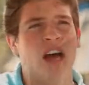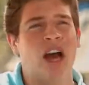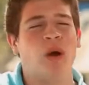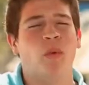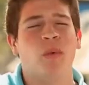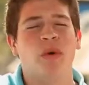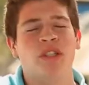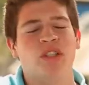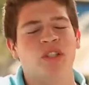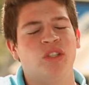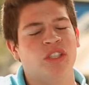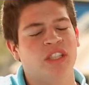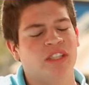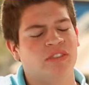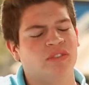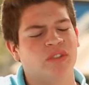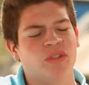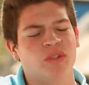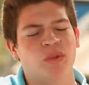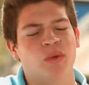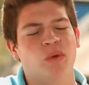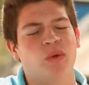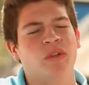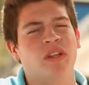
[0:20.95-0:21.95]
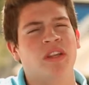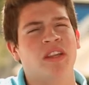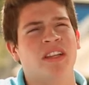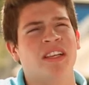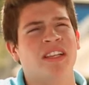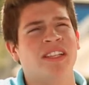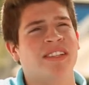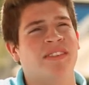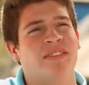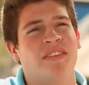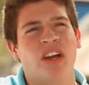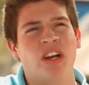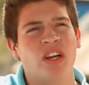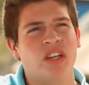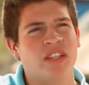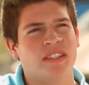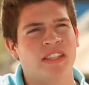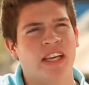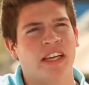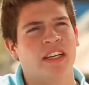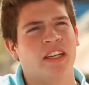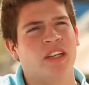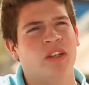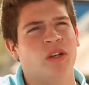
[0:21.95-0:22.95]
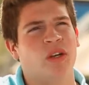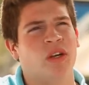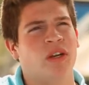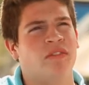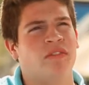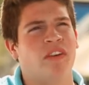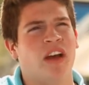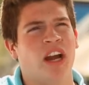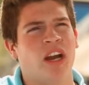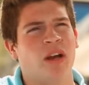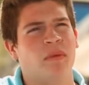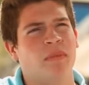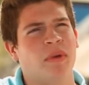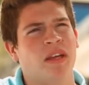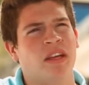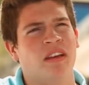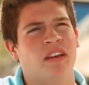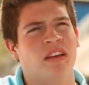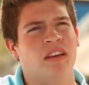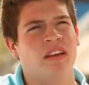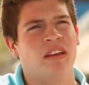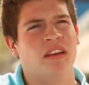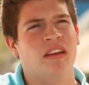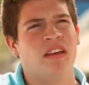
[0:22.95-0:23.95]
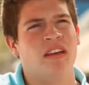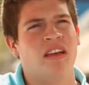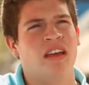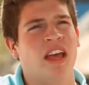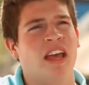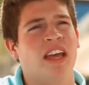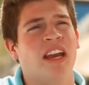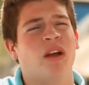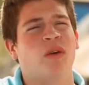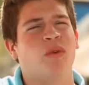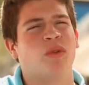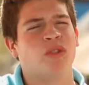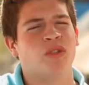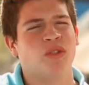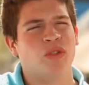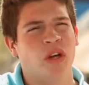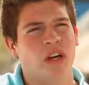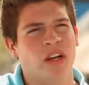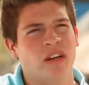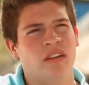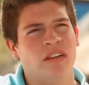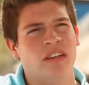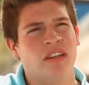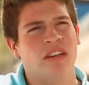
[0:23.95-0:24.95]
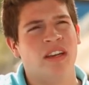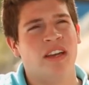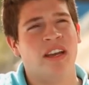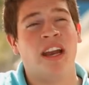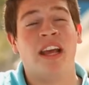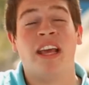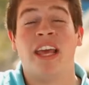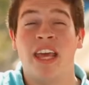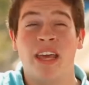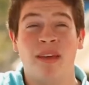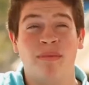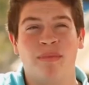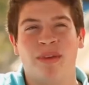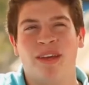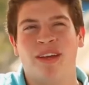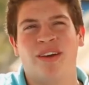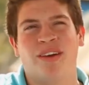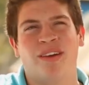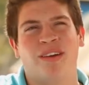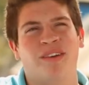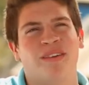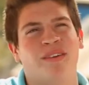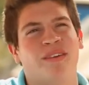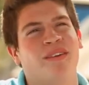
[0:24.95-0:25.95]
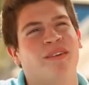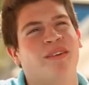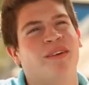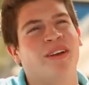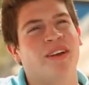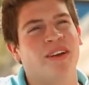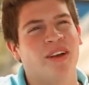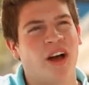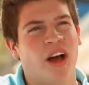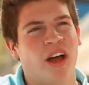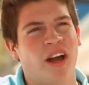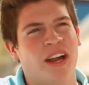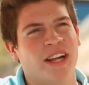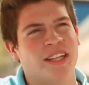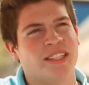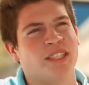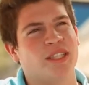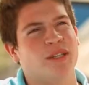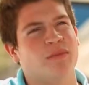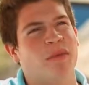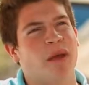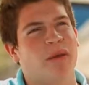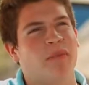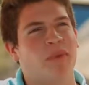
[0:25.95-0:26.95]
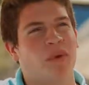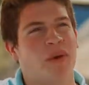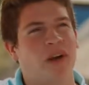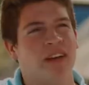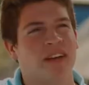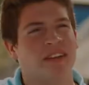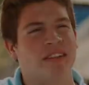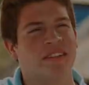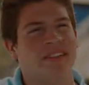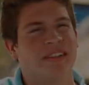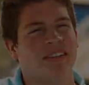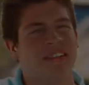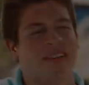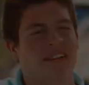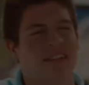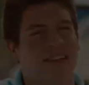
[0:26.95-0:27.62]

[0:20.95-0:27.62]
I went to a different school than this, very secular environment, and I was struggling, and I came here. God answered my prayers.